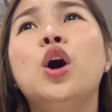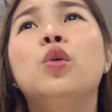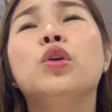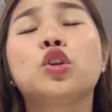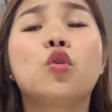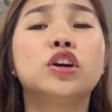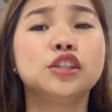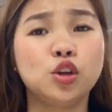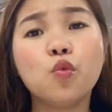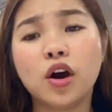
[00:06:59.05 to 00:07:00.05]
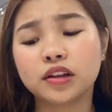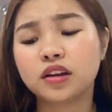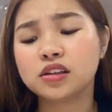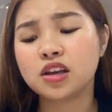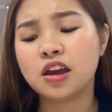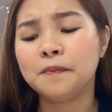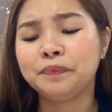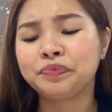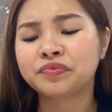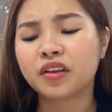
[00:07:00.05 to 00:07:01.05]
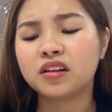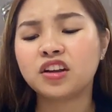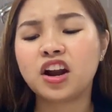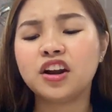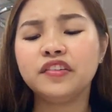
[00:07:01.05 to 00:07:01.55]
what course you want. Kasi there are